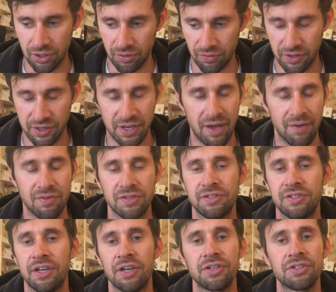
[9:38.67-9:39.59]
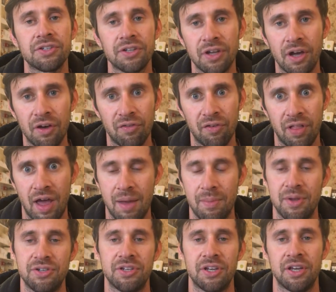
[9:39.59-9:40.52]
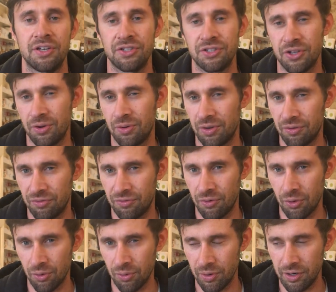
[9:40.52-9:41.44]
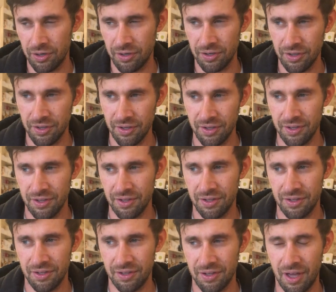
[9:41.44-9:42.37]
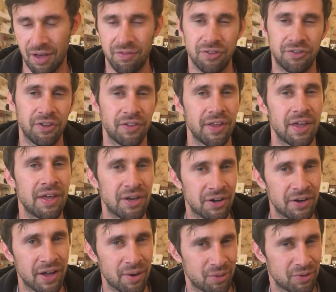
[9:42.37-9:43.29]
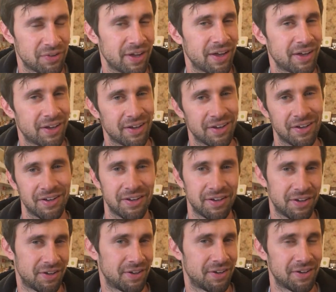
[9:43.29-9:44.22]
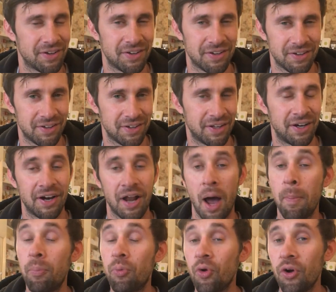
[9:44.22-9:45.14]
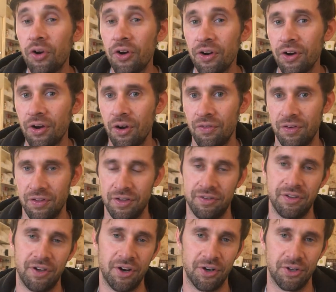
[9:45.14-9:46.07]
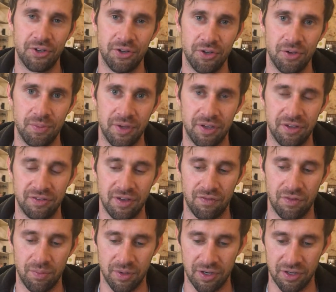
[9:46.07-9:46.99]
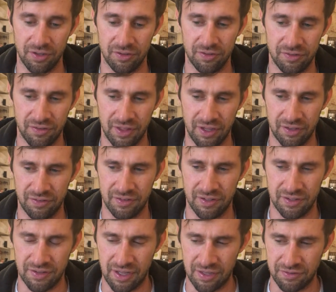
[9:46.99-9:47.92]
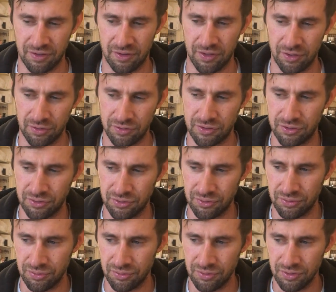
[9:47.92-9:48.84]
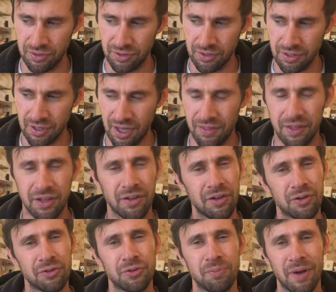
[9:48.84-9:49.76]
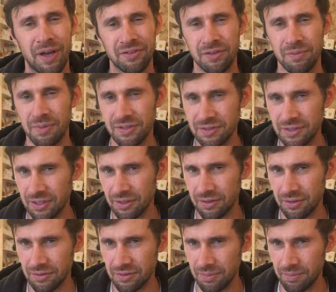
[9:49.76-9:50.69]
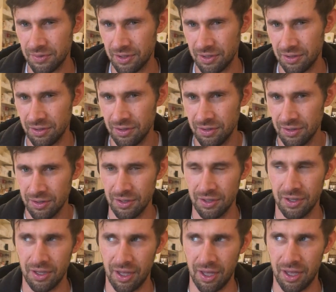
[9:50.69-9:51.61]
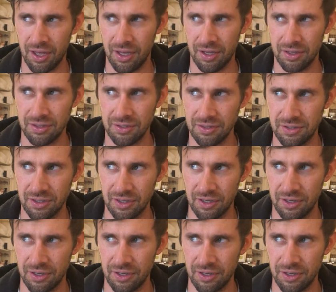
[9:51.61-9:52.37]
the devastation of climate change going forward. Obviously, the internet was like in an uproar over this article because everybody thinks that that's a little too pessimistic or something. And